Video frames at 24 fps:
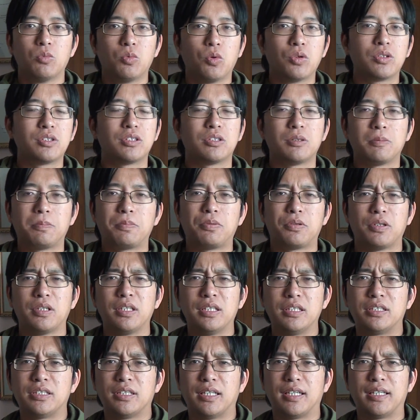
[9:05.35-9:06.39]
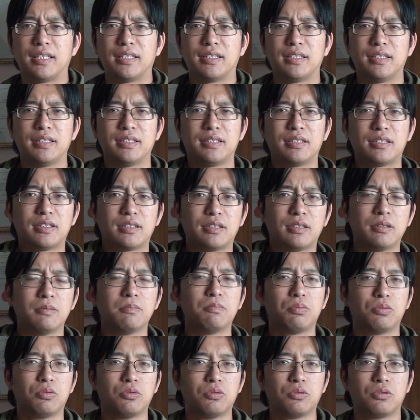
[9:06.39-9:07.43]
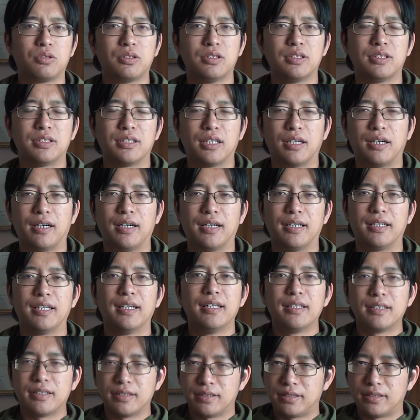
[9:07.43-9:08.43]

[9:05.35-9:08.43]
will just appreciate the simple design,